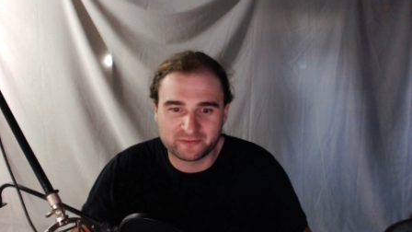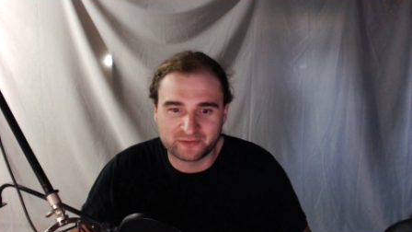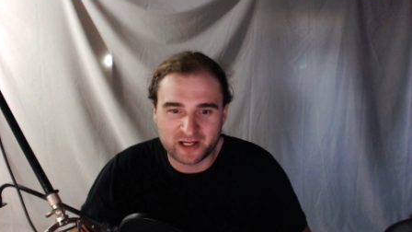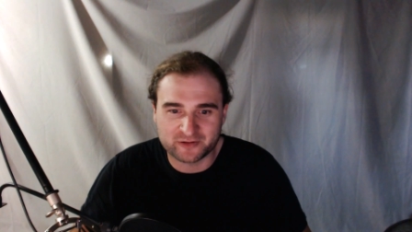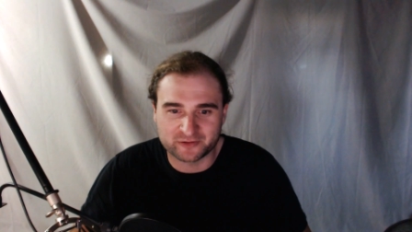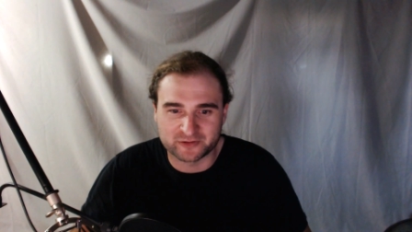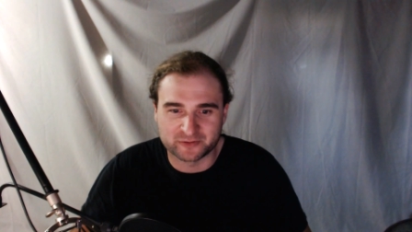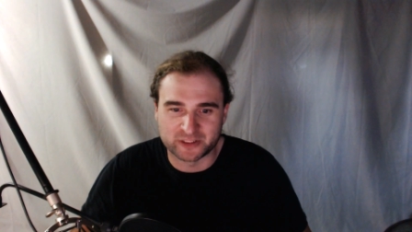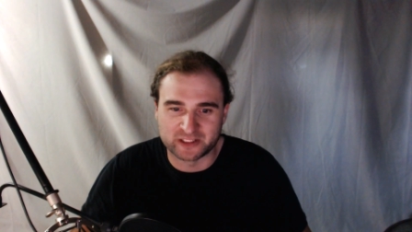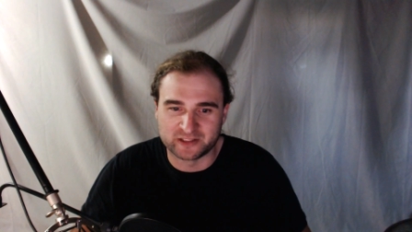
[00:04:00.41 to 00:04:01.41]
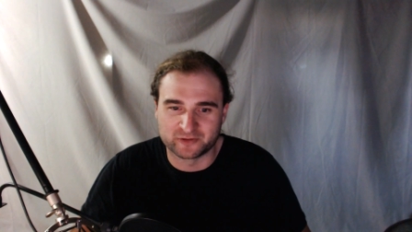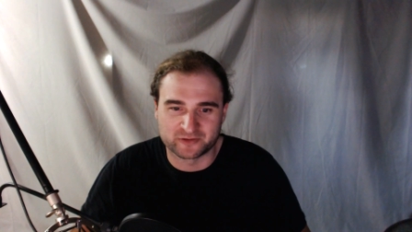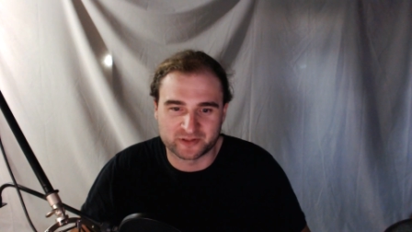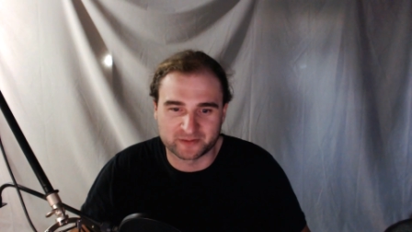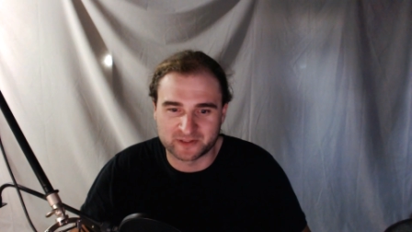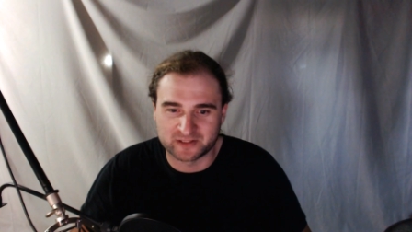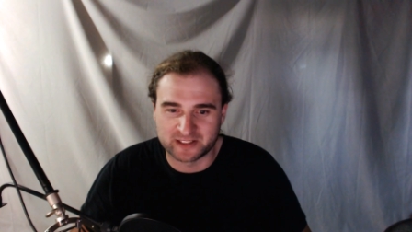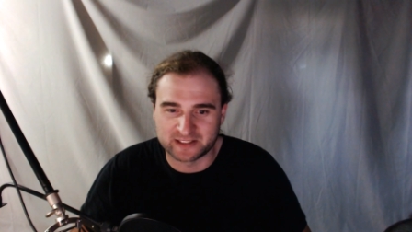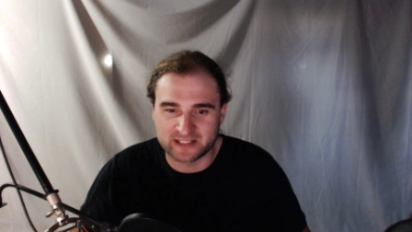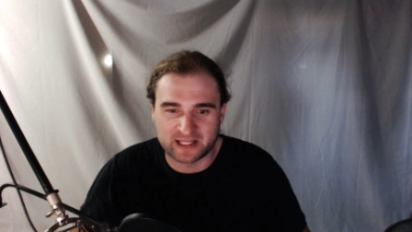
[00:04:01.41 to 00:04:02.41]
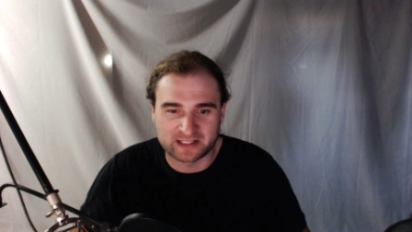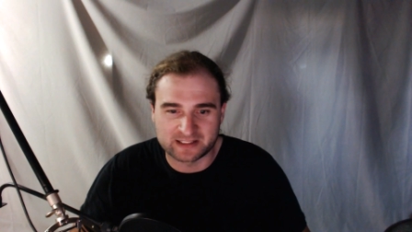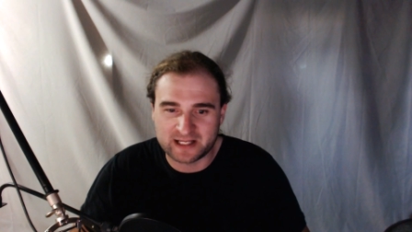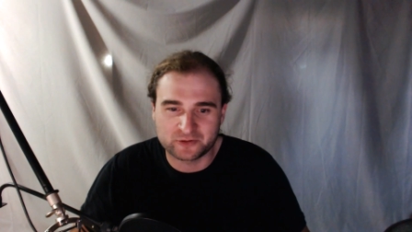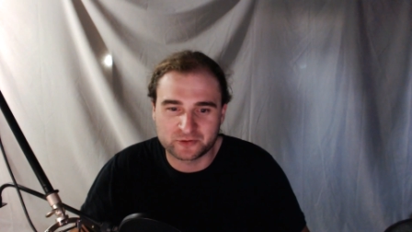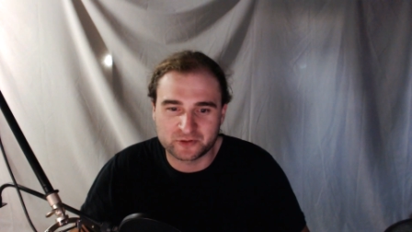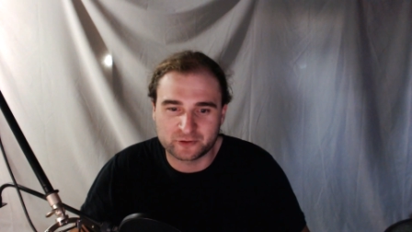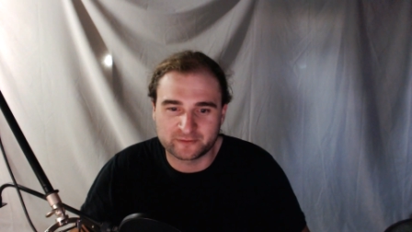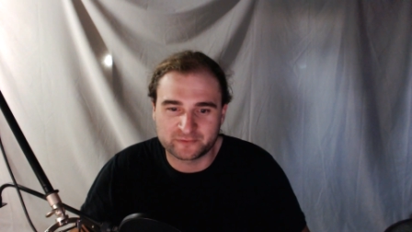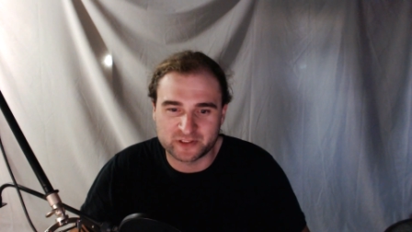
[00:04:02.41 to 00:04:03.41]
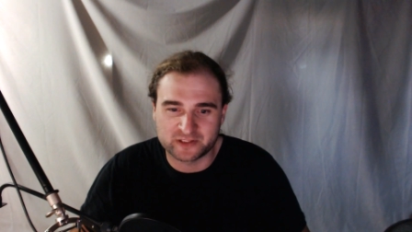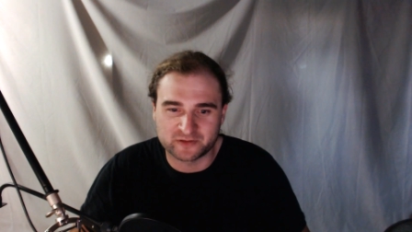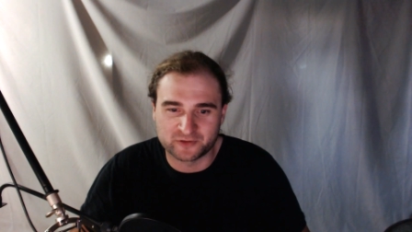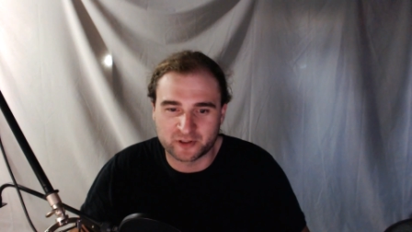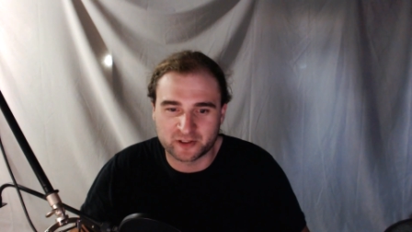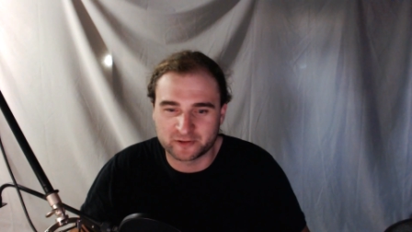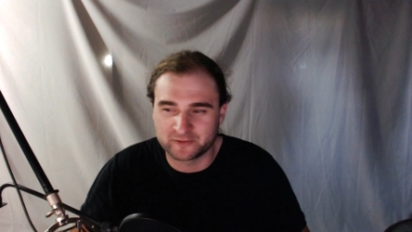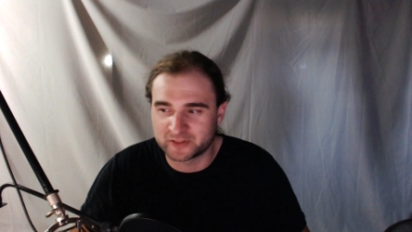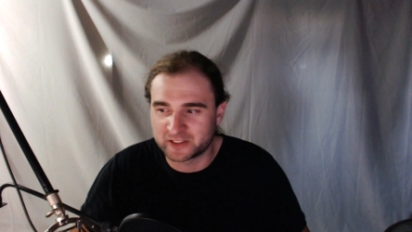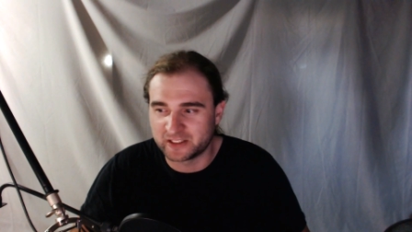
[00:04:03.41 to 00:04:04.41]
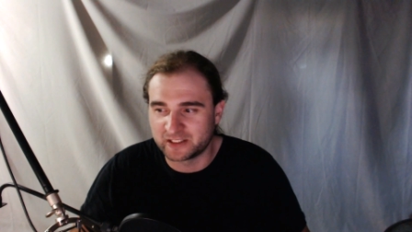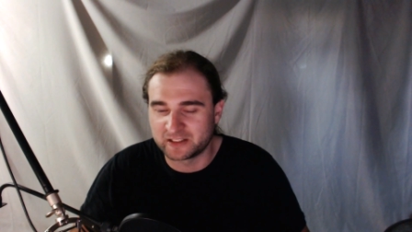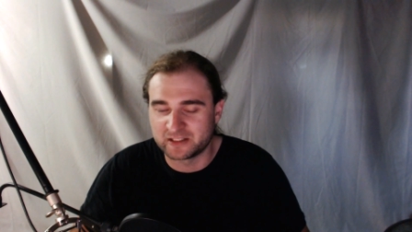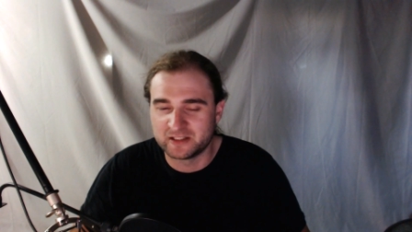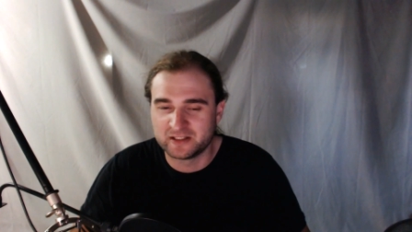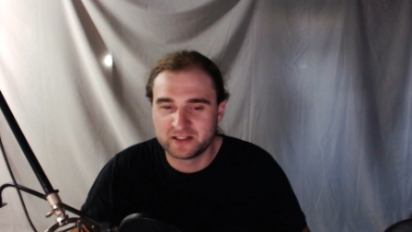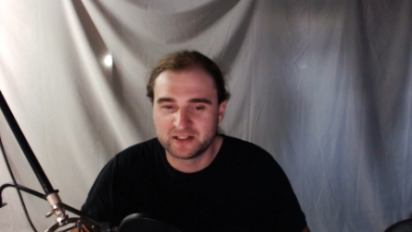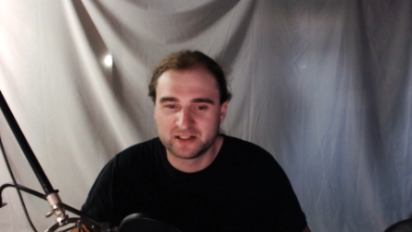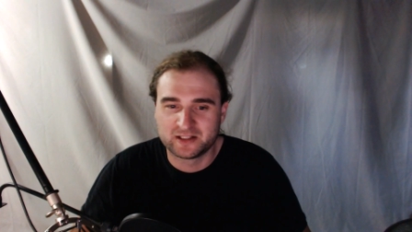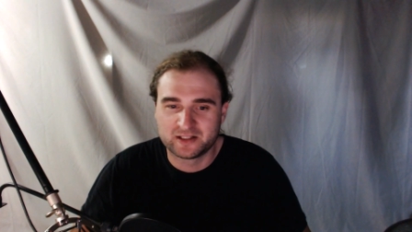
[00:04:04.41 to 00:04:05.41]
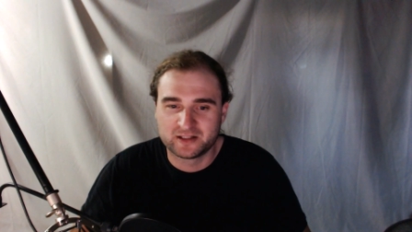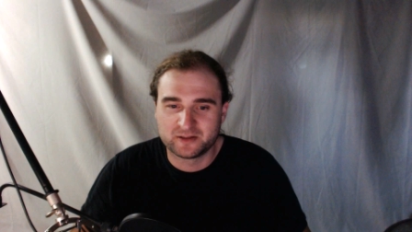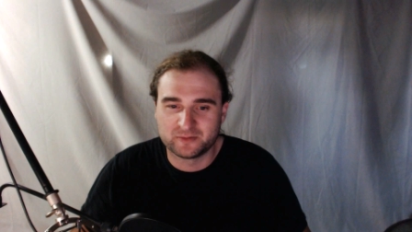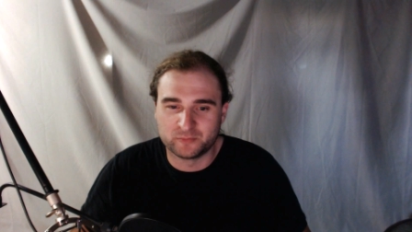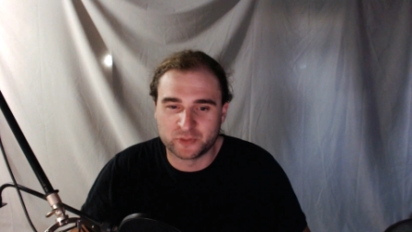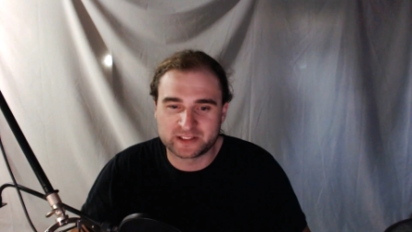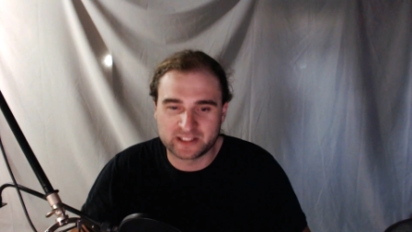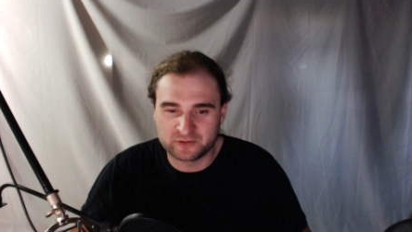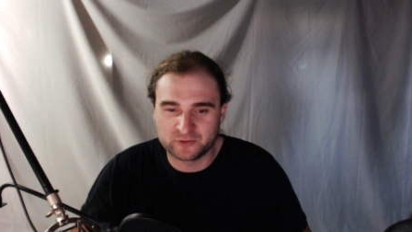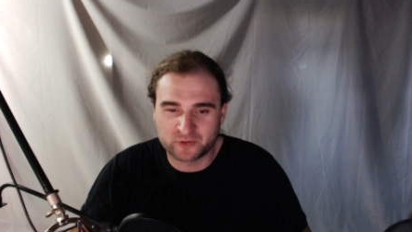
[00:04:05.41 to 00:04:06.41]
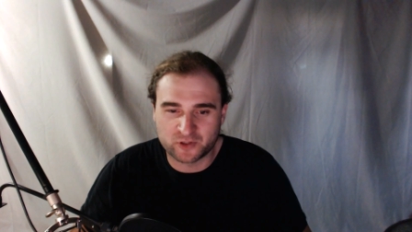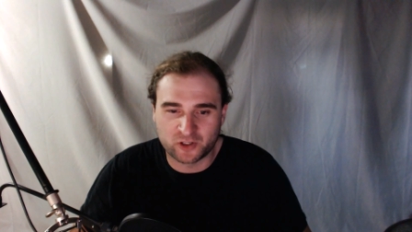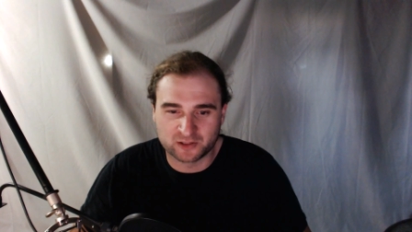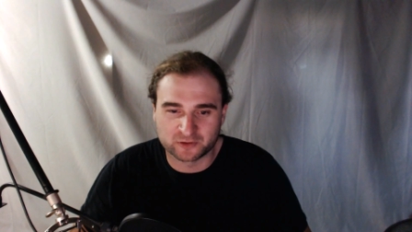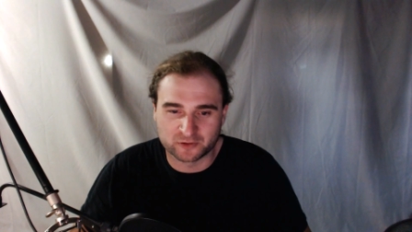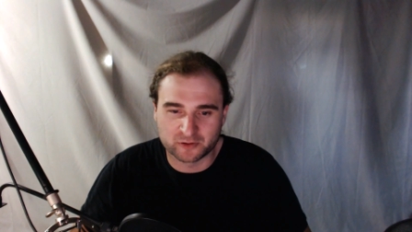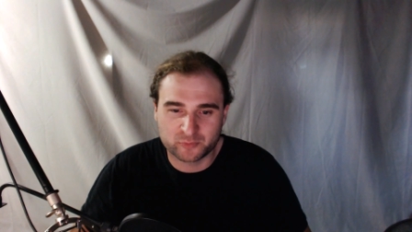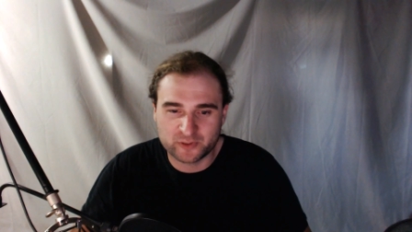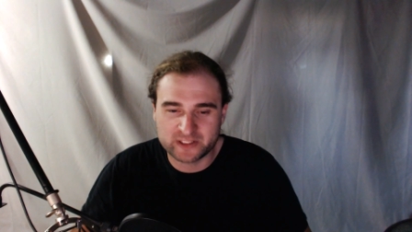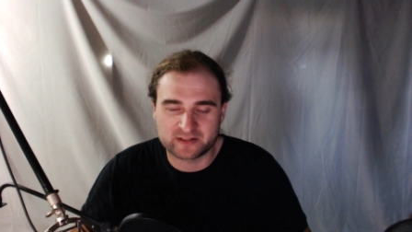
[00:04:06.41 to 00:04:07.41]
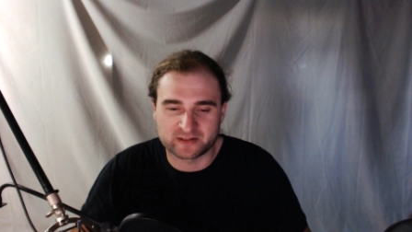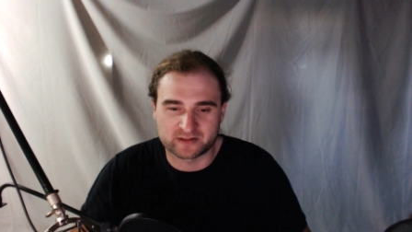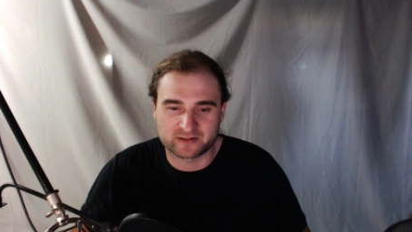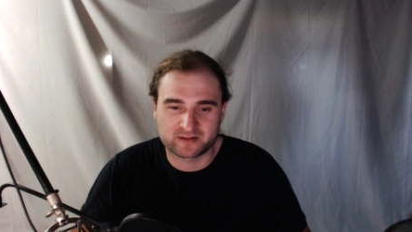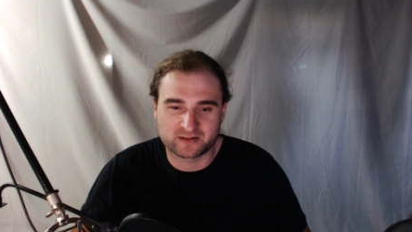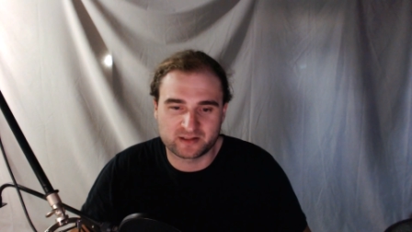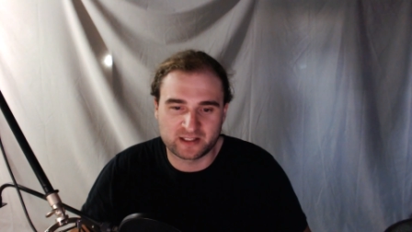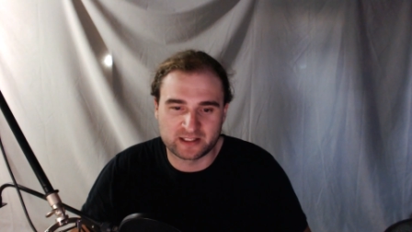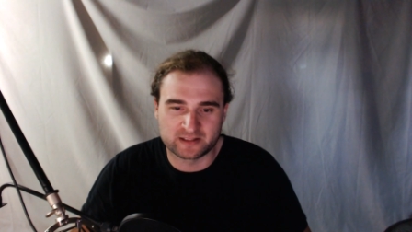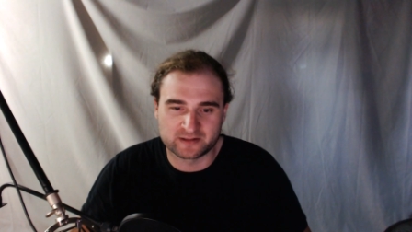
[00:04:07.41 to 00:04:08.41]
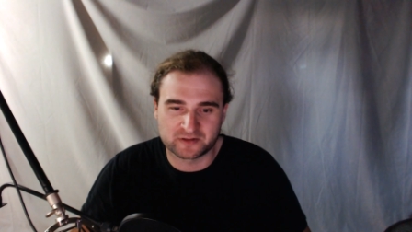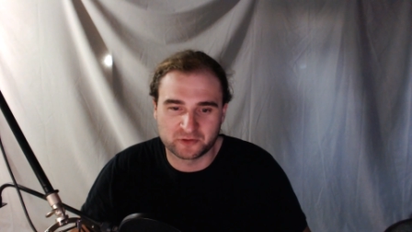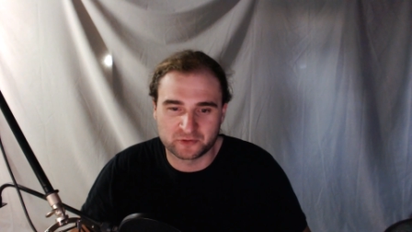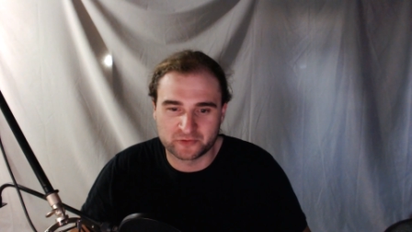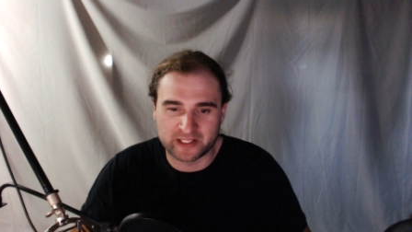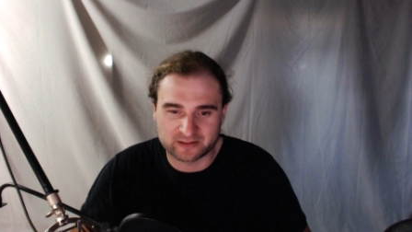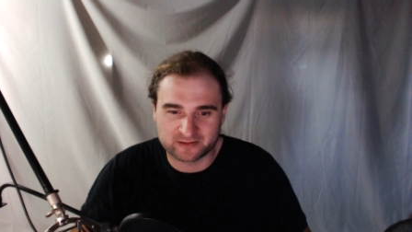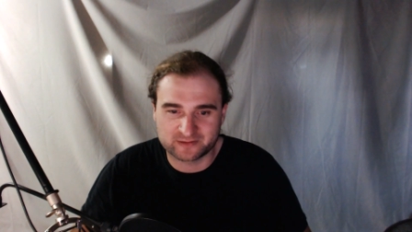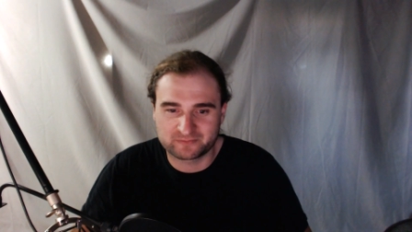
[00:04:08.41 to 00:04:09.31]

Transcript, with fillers: a father to me, or something like that. And I don't know if she's the daughter of a king, but they do call her a princess. And so that,